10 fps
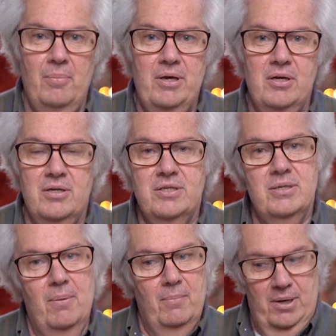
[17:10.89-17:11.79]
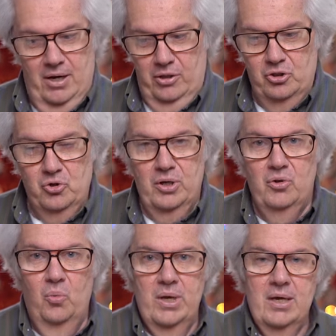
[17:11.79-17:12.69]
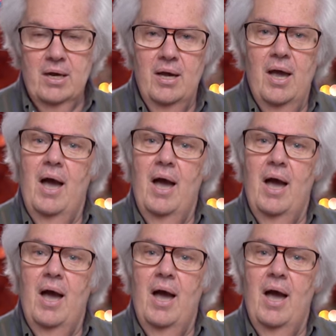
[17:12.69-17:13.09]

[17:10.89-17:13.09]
because uh, during the week